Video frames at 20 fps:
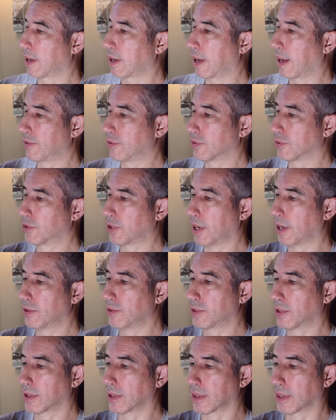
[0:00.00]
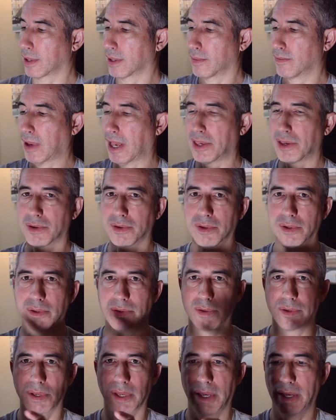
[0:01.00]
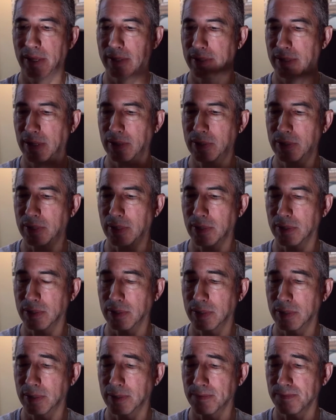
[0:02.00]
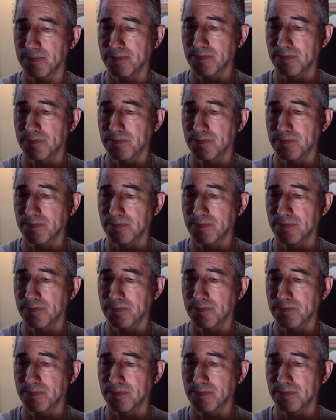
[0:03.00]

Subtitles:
and you're changing the manual distance,